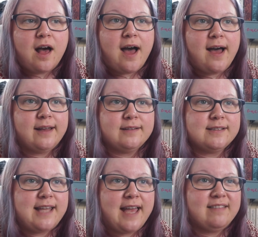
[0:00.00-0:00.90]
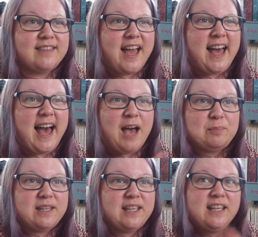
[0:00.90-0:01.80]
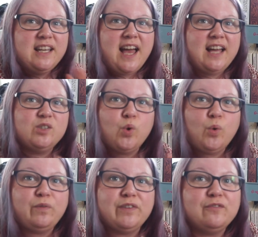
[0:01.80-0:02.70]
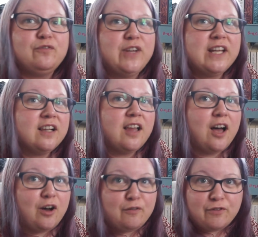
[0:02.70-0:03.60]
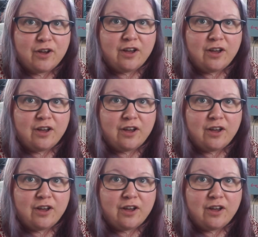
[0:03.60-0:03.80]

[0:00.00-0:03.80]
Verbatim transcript: and get that happy endorphin feel of